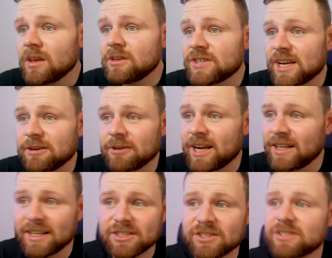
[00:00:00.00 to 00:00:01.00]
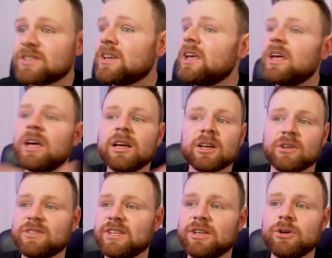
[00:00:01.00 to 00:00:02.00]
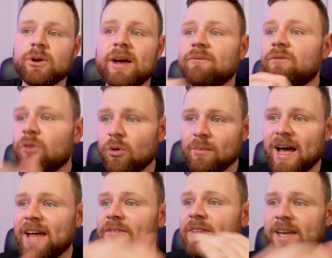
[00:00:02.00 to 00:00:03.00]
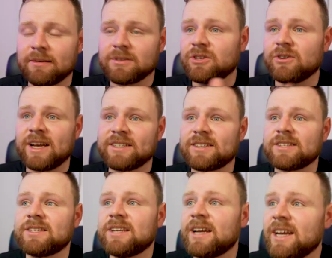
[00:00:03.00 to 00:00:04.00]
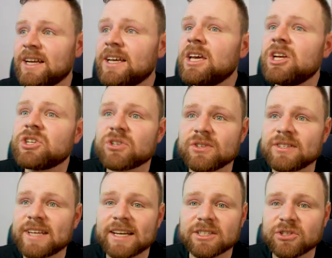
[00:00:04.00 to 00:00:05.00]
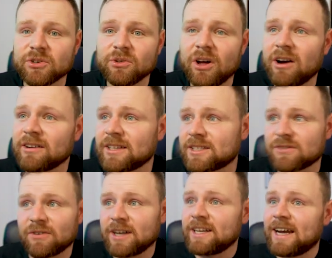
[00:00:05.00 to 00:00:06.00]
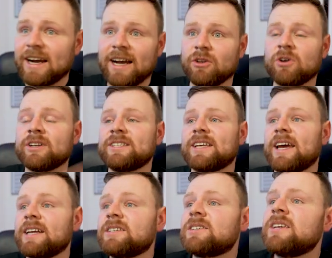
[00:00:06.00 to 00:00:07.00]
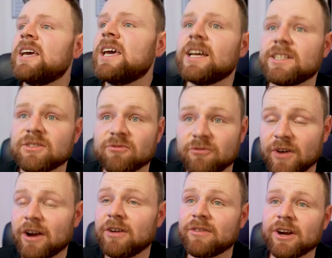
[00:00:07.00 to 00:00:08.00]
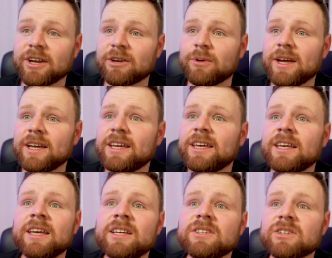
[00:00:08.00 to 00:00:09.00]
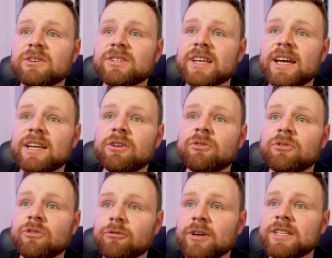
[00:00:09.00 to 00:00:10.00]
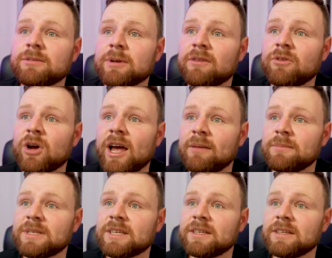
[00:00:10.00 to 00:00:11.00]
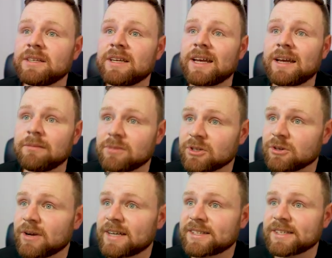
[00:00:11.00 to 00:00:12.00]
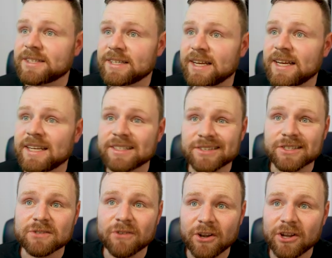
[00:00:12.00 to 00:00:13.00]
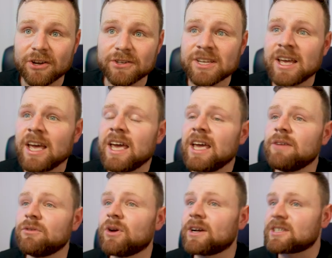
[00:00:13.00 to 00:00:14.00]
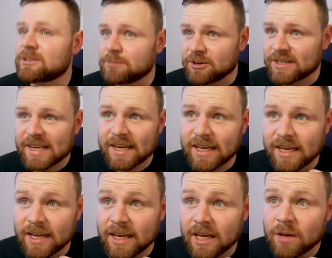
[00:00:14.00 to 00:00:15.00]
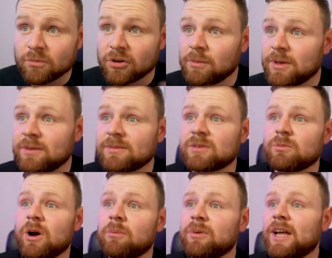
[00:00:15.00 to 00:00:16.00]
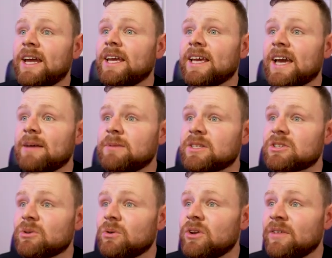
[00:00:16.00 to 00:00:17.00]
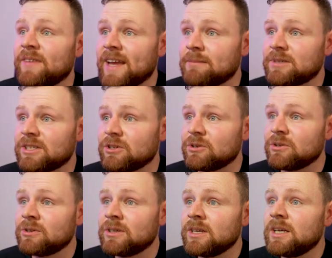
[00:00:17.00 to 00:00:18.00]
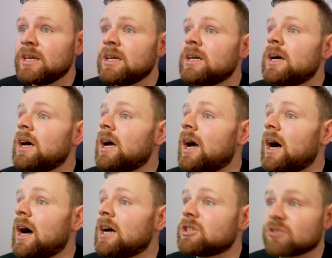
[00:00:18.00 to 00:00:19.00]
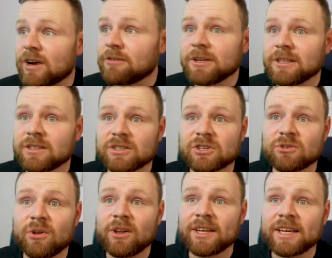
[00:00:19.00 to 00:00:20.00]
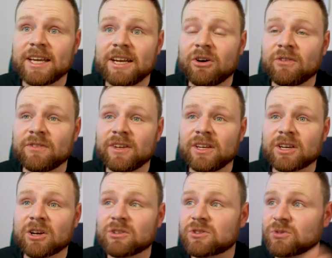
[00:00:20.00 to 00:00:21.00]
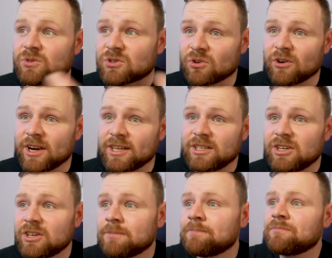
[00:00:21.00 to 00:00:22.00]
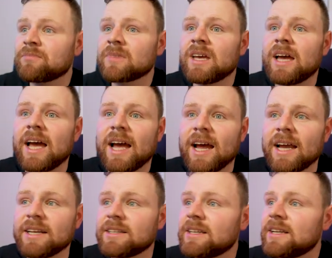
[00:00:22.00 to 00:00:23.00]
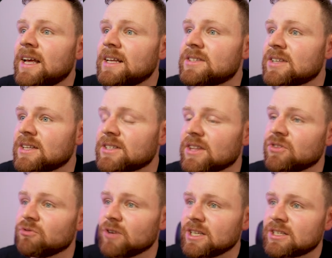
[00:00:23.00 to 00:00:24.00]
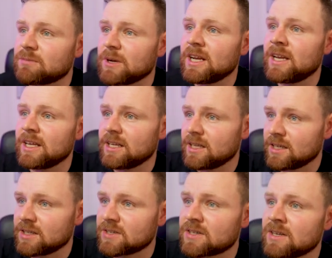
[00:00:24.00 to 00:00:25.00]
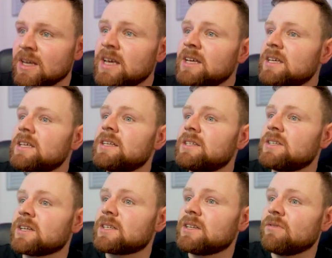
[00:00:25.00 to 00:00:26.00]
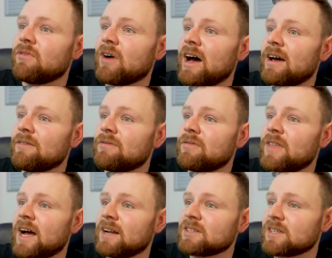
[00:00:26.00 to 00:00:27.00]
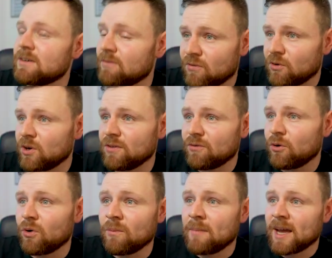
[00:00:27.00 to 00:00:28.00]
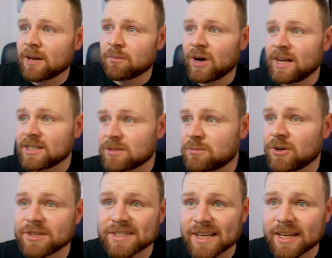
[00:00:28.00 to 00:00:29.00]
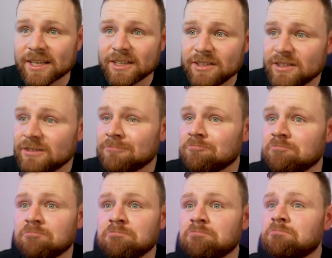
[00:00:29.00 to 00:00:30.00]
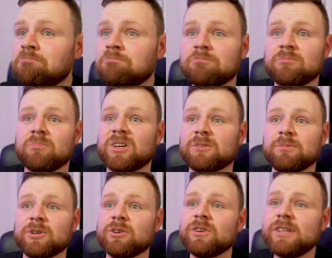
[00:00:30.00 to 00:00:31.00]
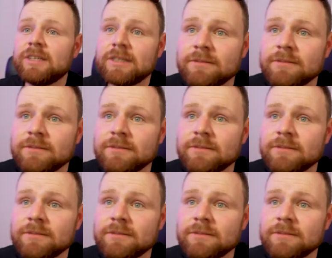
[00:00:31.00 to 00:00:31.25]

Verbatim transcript: So anyway, let's just continue and format the M2 SSD. Shouldn't take too long. Let's find out how long it takes. It's very, very quick. So it said the read speed of your M2, M2 SSD is as follows. If you experience any problems while playing a game installed on the M2, uh, try reinstalling it on the console storage. And it says that the read speed is 65,044 megabytes per second. Must be good.